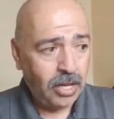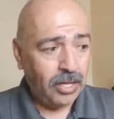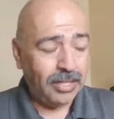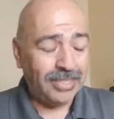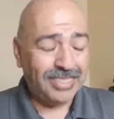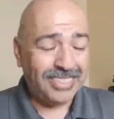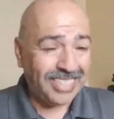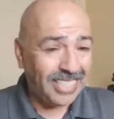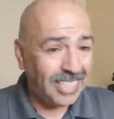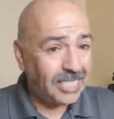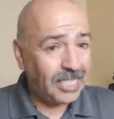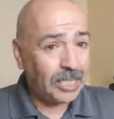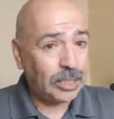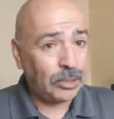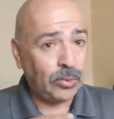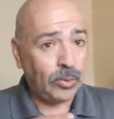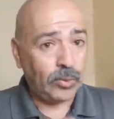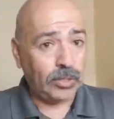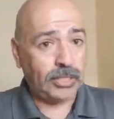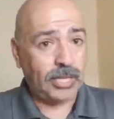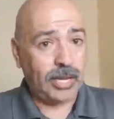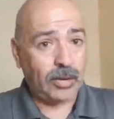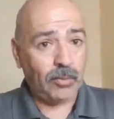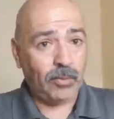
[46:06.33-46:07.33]
This is what they
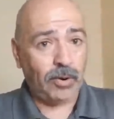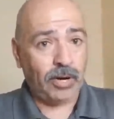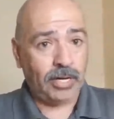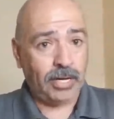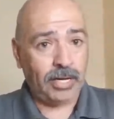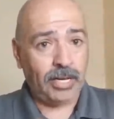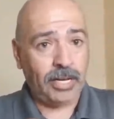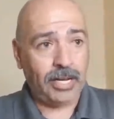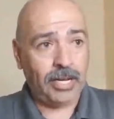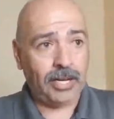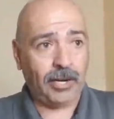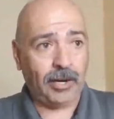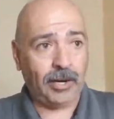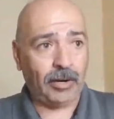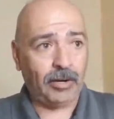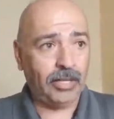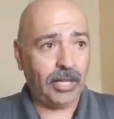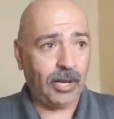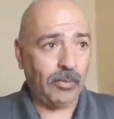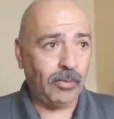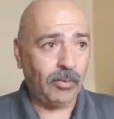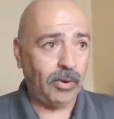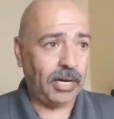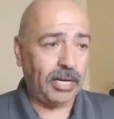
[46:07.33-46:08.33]
want to hear. They
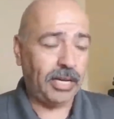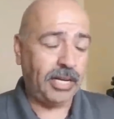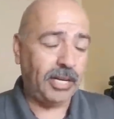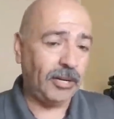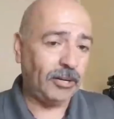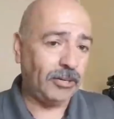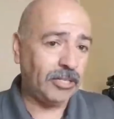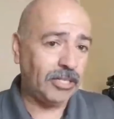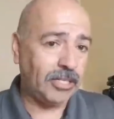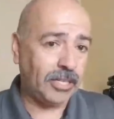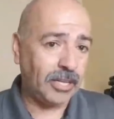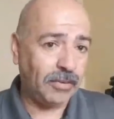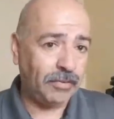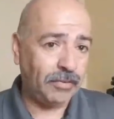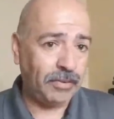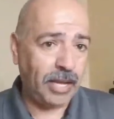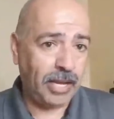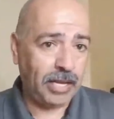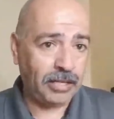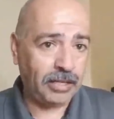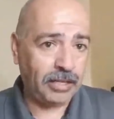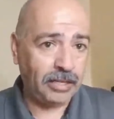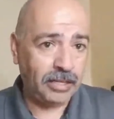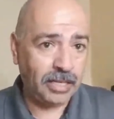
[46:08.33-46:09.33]
want to hear stuff like
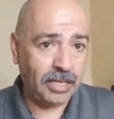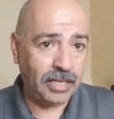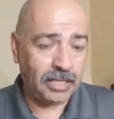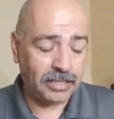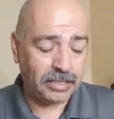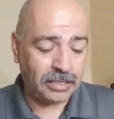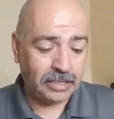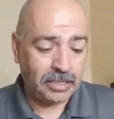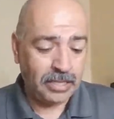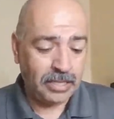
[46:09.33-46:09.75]
this.